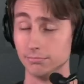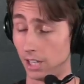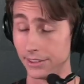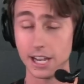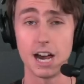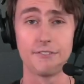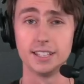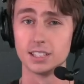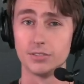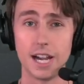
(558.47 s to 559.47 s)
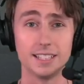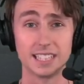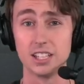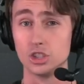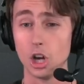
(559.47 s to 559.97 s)
offensive line and
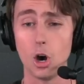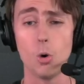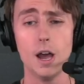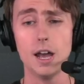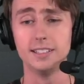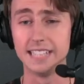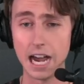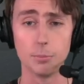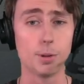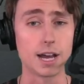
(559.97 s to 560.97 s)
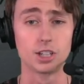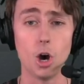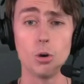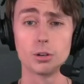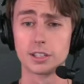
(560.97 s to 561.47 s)
say, go down block.
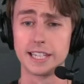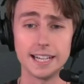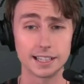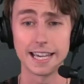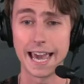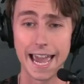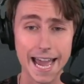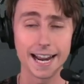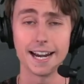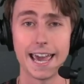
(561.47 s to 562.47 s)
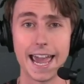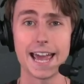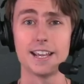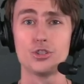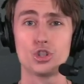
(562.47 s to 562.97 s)
Go get a hat on a
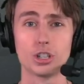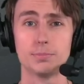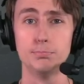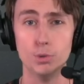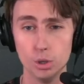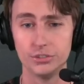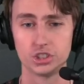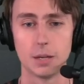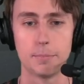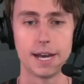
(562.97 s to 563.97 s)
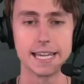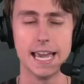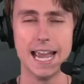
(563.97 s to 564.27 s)
hat and just move somebody.